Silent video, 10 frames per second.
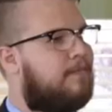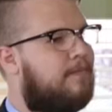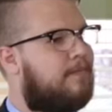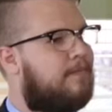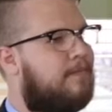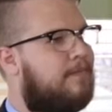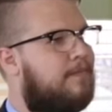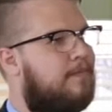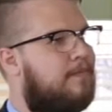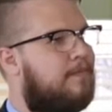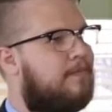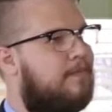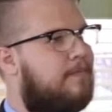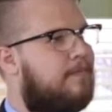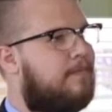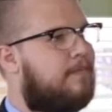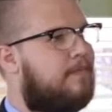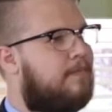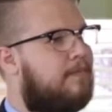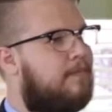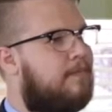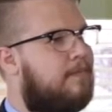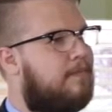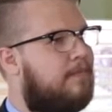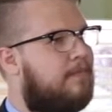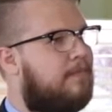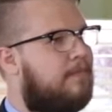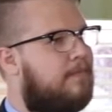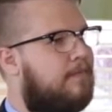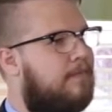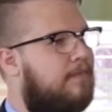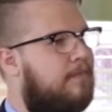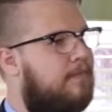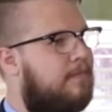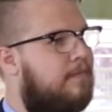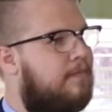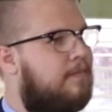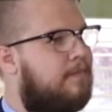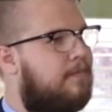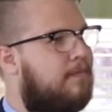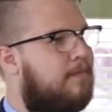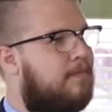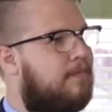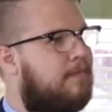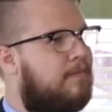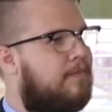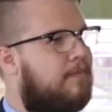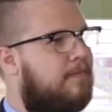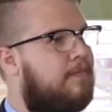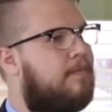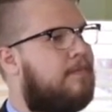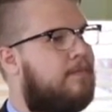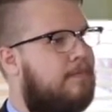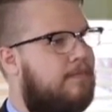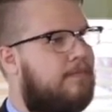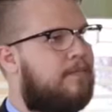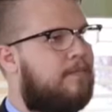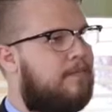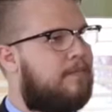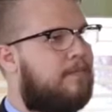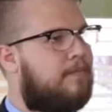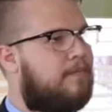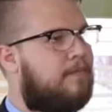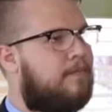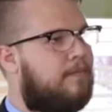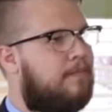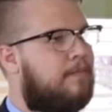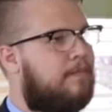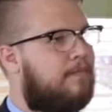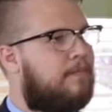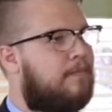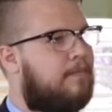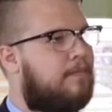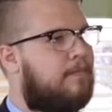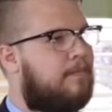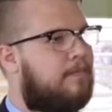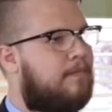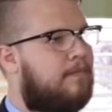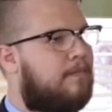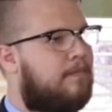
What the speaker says: No words are spoken by the person on screen.